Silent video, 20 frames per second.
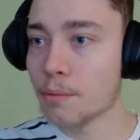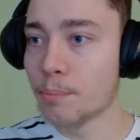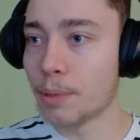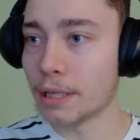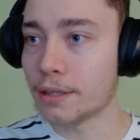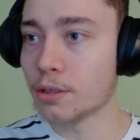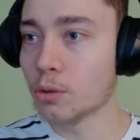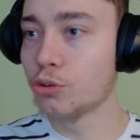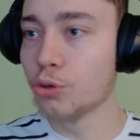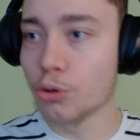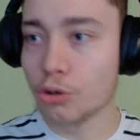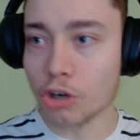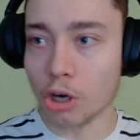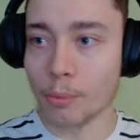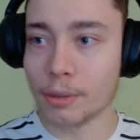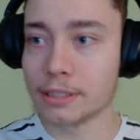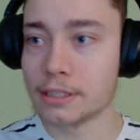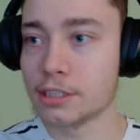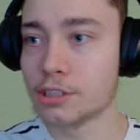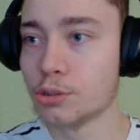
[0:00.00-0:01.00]
But two
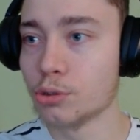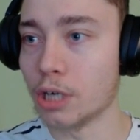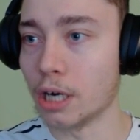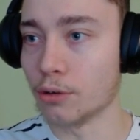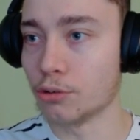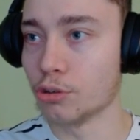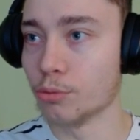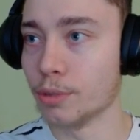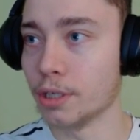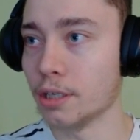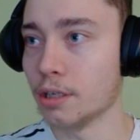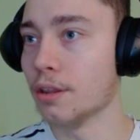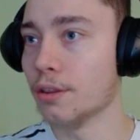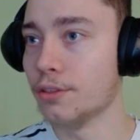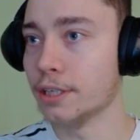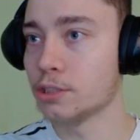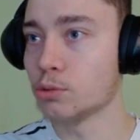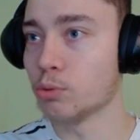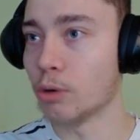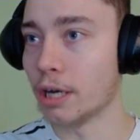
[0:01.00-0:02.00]
comments stood out to me.
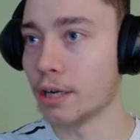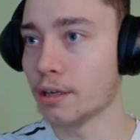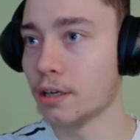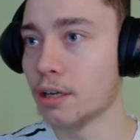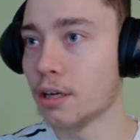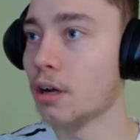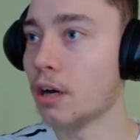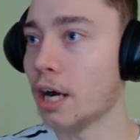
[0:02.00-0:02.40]
This one,